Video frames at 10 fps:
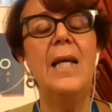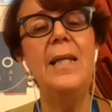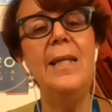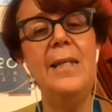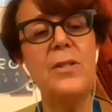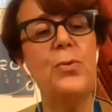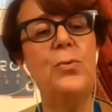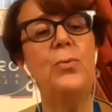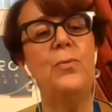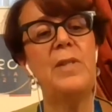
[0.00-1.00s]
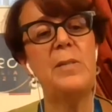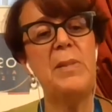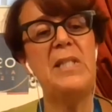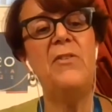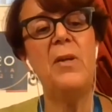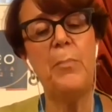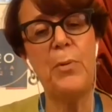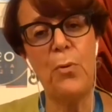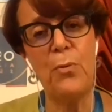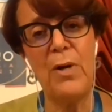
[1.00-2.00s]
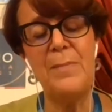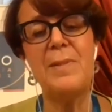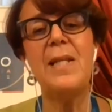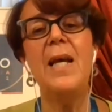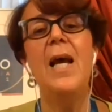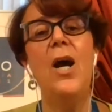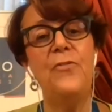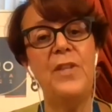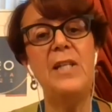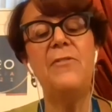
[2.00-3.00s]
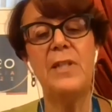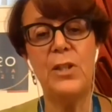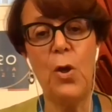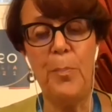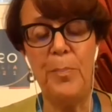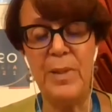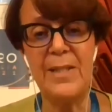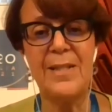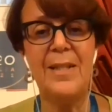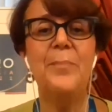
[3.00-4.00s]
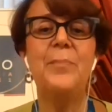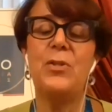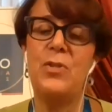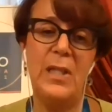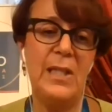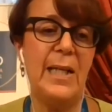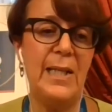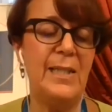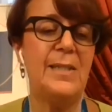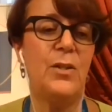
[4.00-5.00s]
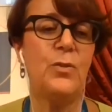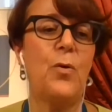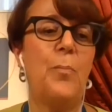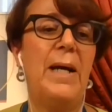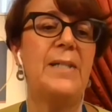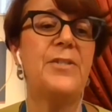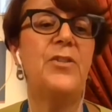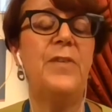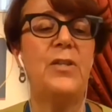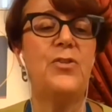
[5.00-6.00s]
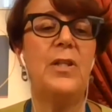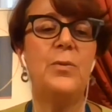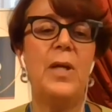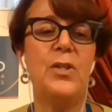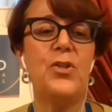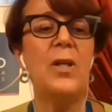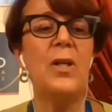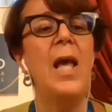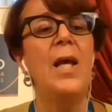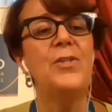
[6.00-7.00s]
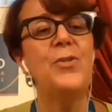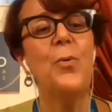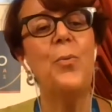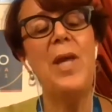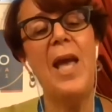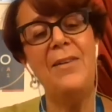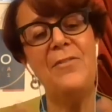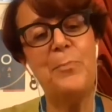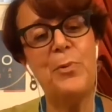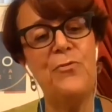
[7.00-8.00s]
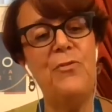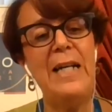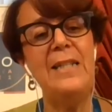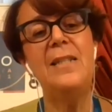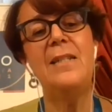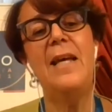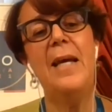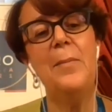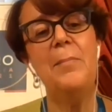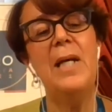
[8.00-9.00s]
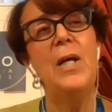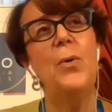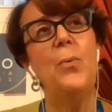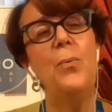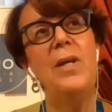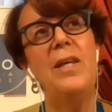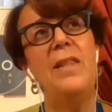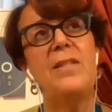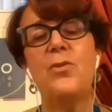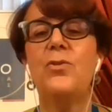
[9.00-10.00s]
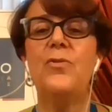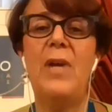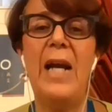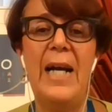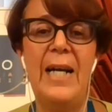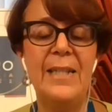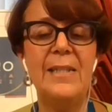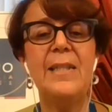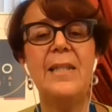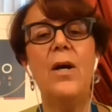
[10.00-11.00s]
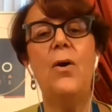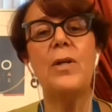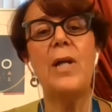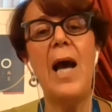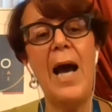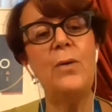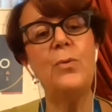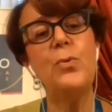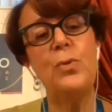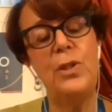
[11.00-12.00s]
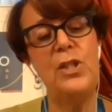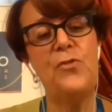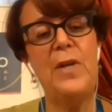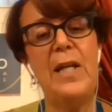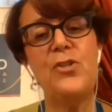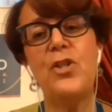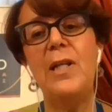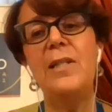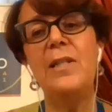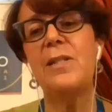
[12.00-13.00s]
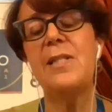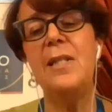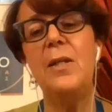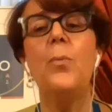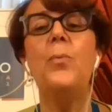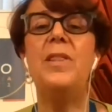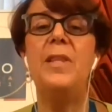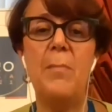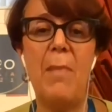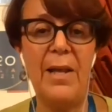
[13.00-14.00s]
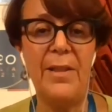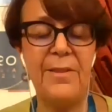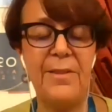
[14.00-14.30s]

into the specific programs of the different topics, because in Italy it's not compulsory, financial education. So we have provided them with a sort of guide on how to teach financial literacy within math